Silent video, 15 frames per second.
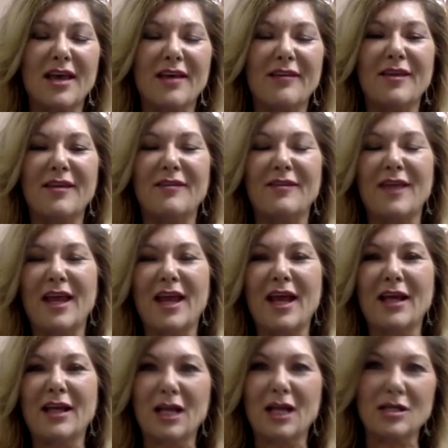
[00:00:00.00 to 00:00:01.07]
and then they had
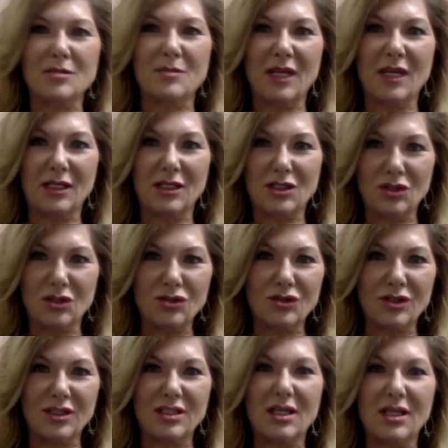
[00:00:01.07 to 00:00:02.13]
a cosmetic
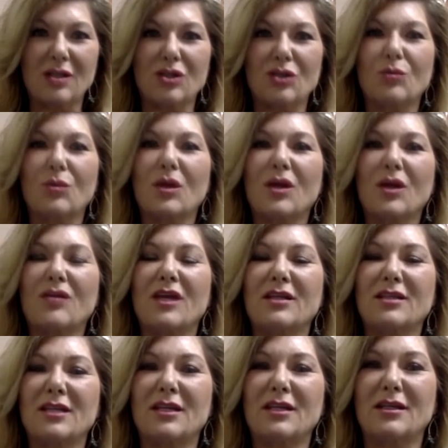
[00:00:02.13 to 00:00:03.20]
surgery center where they
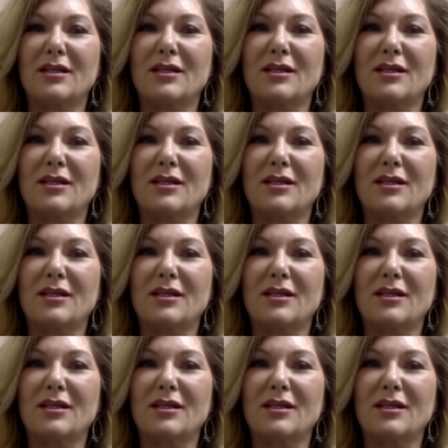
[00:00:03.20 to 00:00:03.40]
did